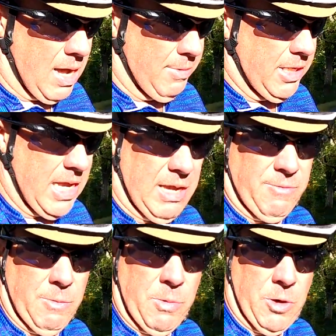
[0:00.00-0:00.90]
I'm going to take
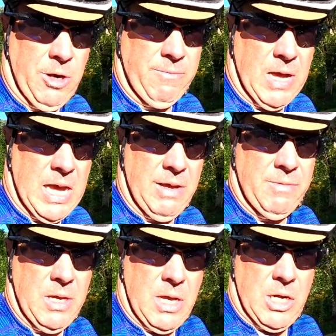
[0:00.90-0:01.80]
it from 35
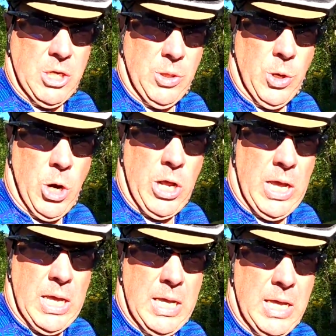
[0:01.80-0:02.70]
to 30,
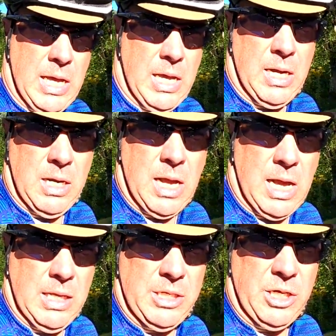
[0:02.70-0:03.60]
and
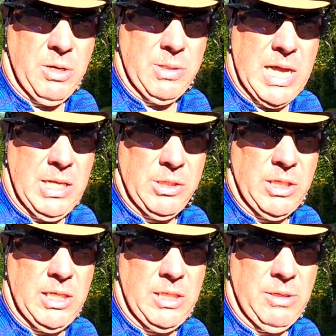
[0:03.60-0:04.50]
I'll let you know what that
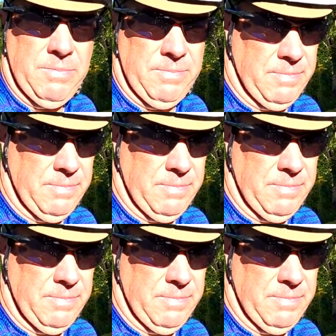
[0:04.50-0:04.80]
looks like too.